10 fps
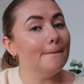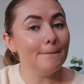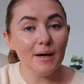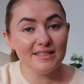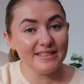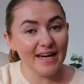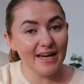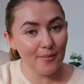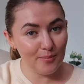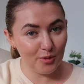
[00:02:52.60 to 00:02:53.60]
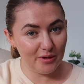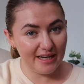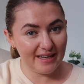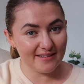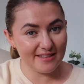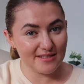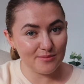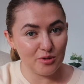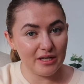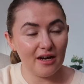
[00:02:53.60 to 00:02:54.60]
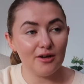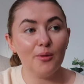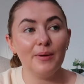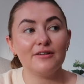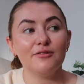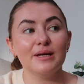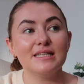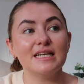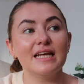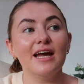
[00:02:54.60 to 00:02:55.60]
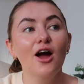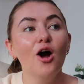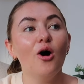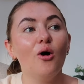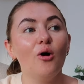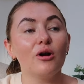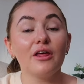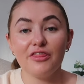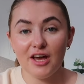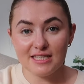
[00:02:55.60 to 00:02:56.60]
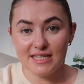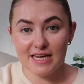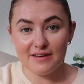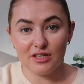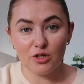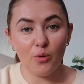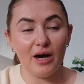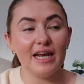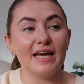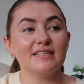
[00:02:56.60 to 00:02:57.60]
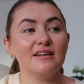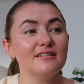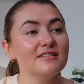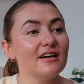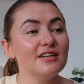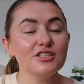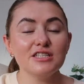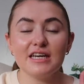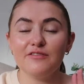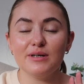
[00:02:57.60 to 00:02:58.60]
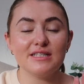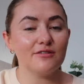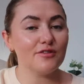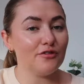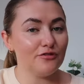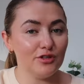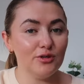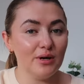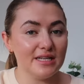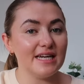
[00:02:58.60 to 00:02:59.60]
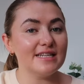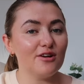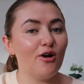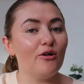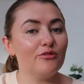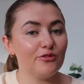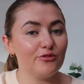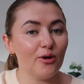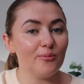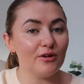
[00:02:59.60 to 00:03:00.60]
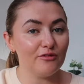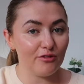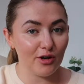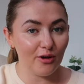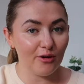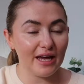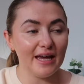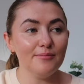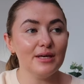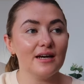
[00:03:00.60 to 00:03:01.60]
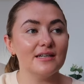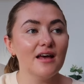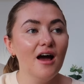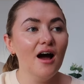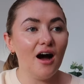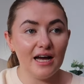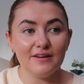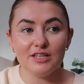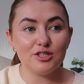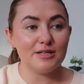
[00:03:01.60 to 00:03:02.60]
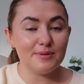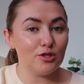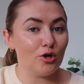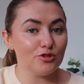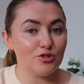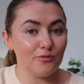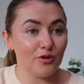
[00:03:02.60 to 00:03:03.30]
Monday morning this morning. I got back from Italy on Thursday evening quite late, and I decided just to give myself a few days off from vlogging, because I have literally been non-stop